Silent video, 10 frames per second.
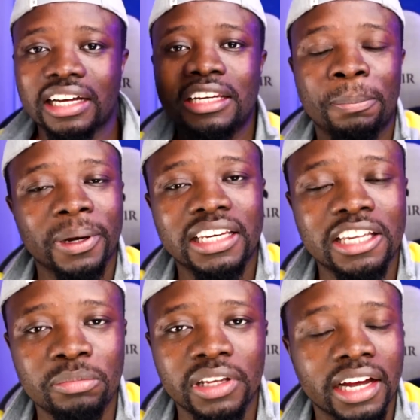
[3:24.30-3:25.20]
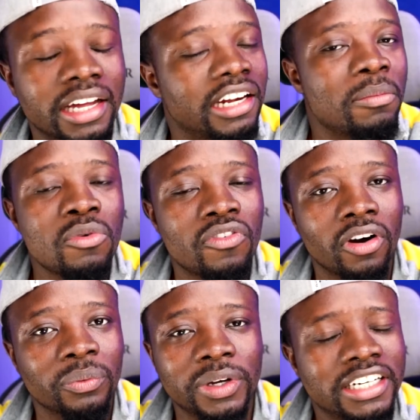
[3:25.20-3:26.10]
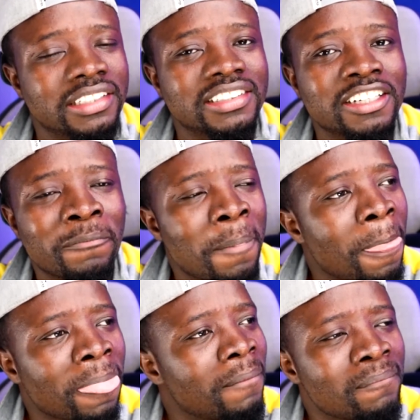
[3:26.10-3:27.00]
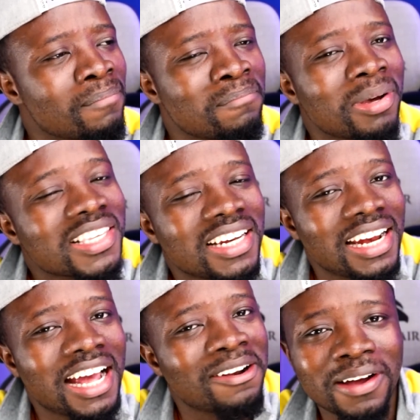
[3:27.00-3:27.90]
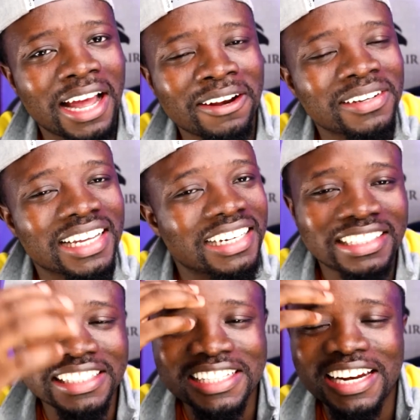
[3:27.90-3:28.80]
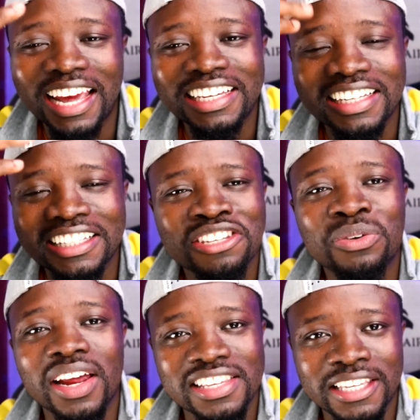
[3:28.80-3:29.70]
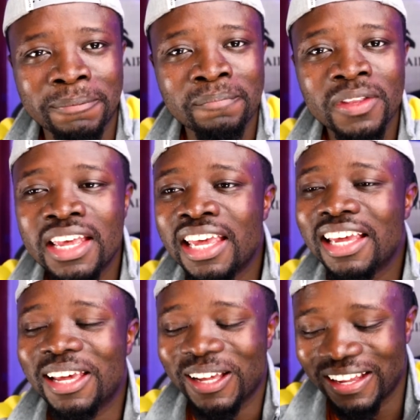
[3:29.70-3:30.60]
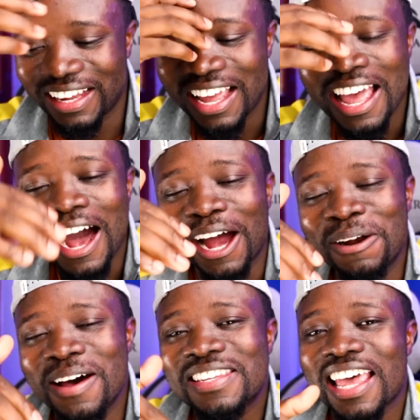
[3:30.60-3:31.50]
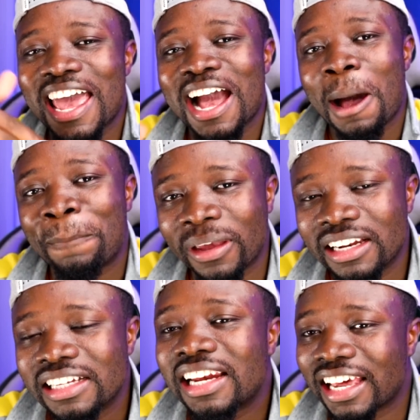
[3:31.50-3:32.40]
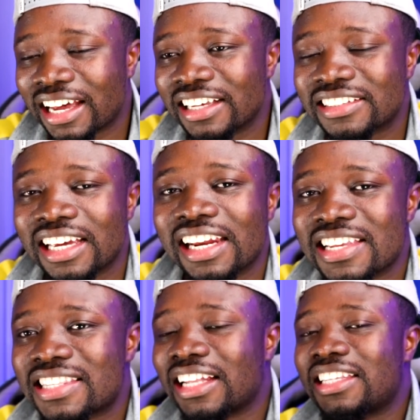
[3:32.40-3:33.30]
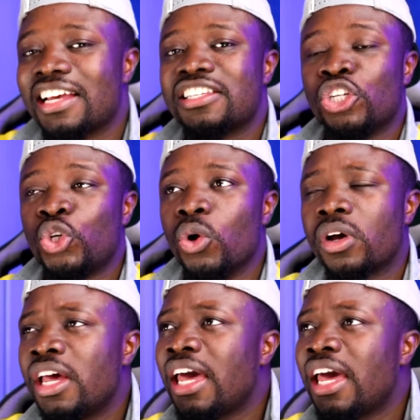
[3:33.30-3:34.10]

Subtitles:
and then move on with it. Personally, I don't get it. They're like, it's crazy. I know it's a happen. Like I said, it started as a joke.